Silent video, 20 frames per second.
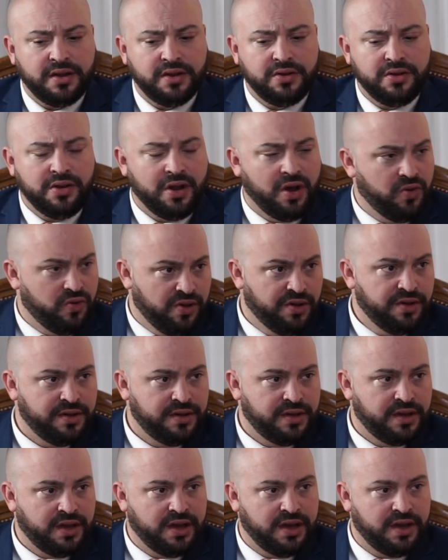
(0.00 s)
No.
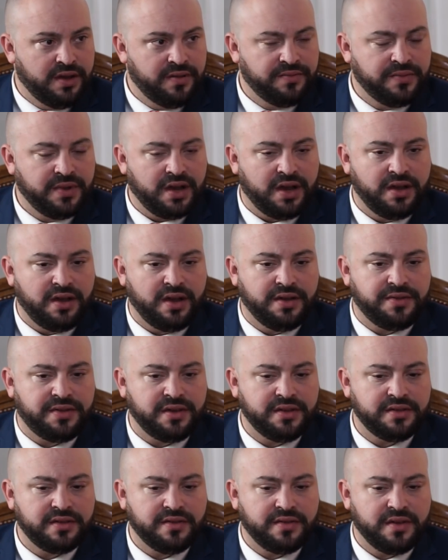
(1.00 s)
I
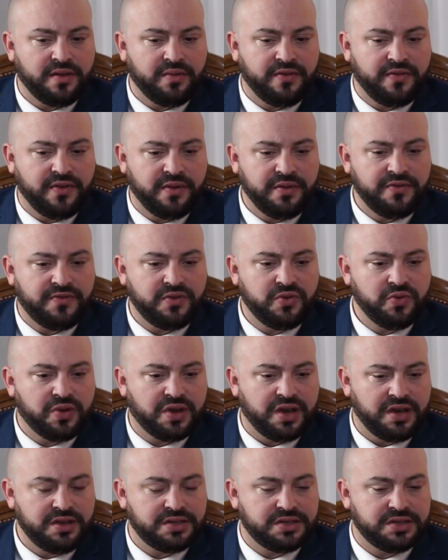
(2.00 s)
think that there are very
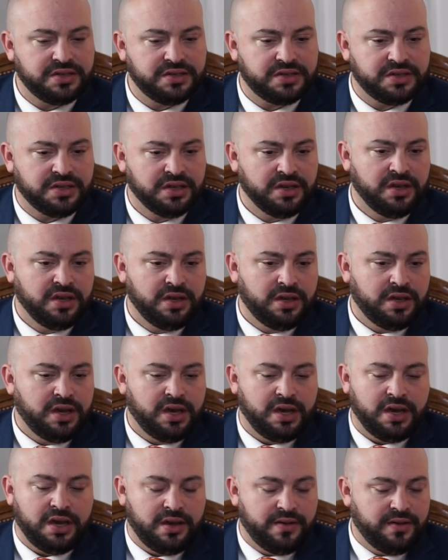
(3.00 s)
few cases,
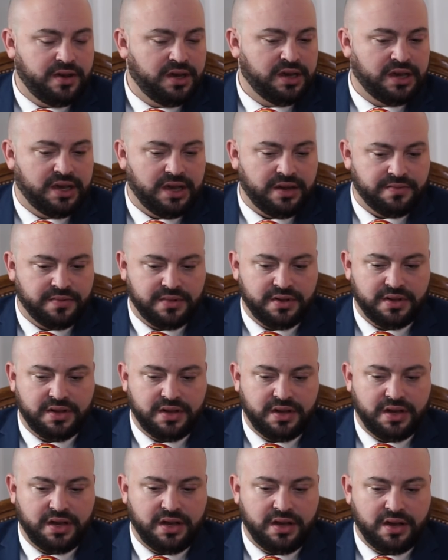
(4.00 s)

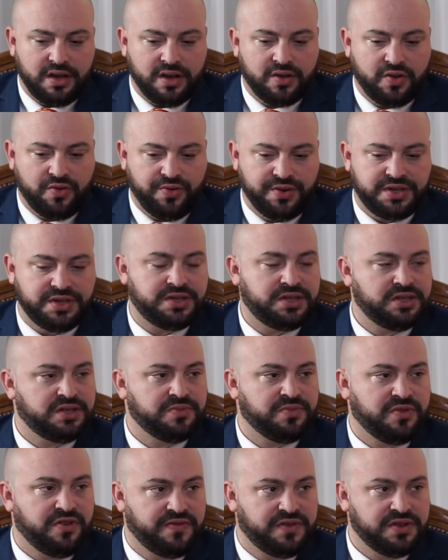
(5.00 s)
a
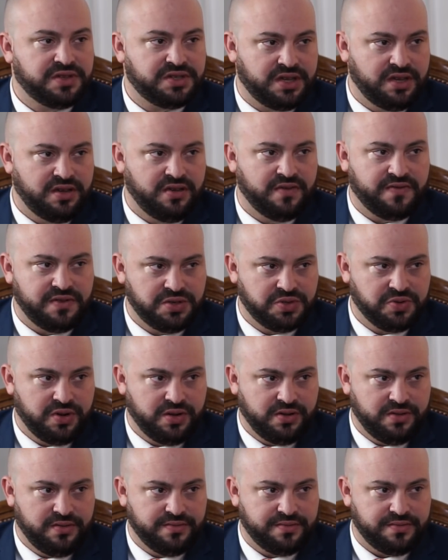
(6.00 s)
criticism of the state of
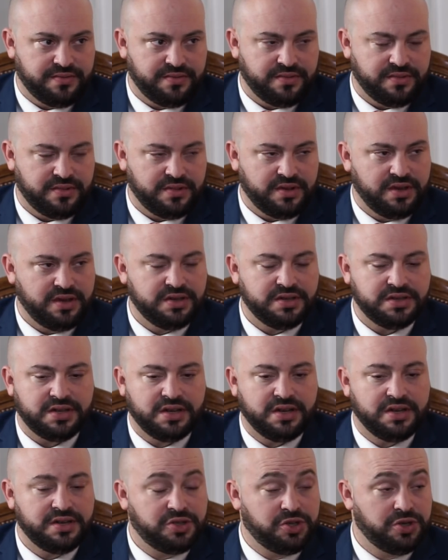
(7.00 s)
Israel
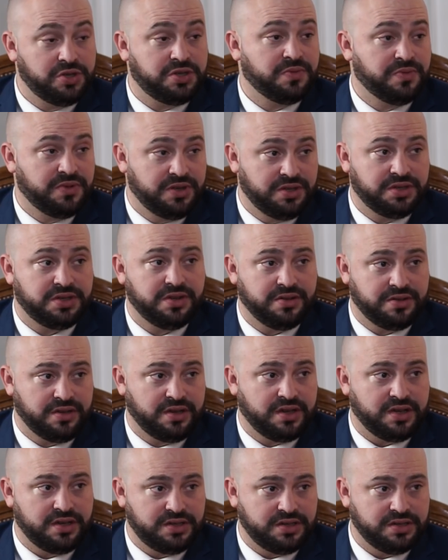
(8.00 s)
is legitimate in
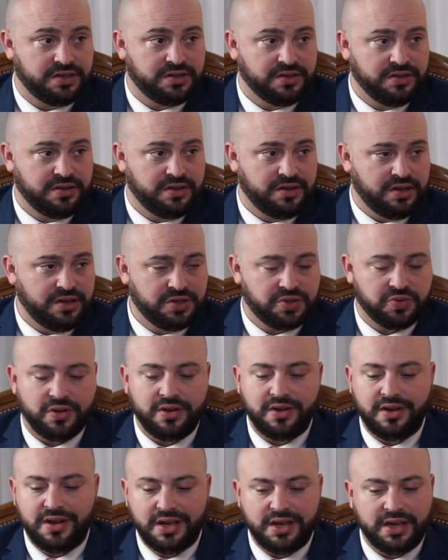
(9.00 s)
certain cases.
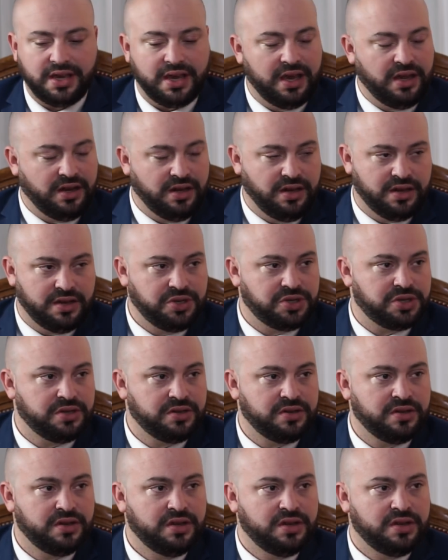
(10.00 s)
Israel, like any
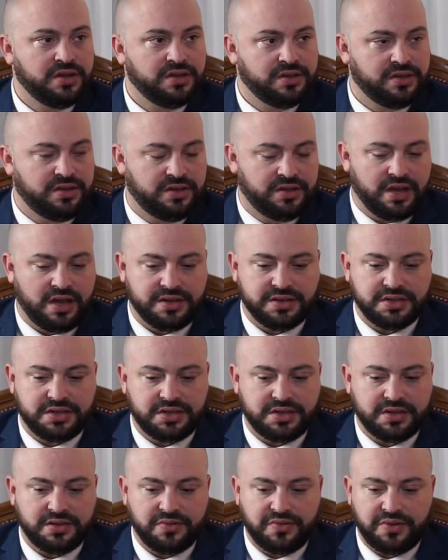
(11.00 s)
nation,
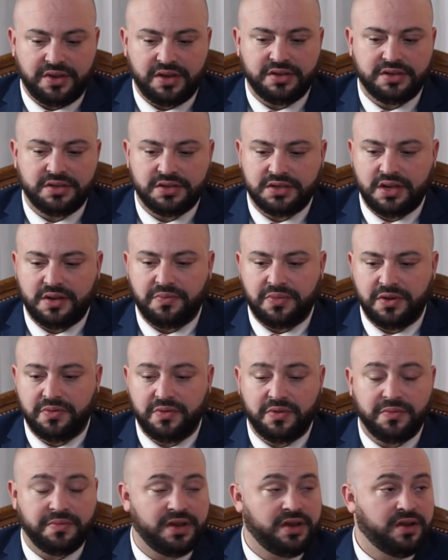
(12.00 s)
does things that
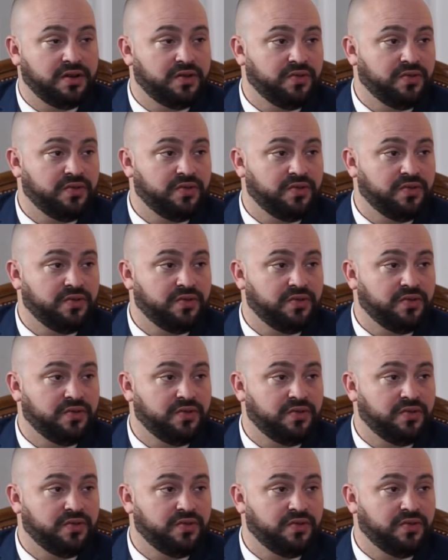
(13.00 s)
people may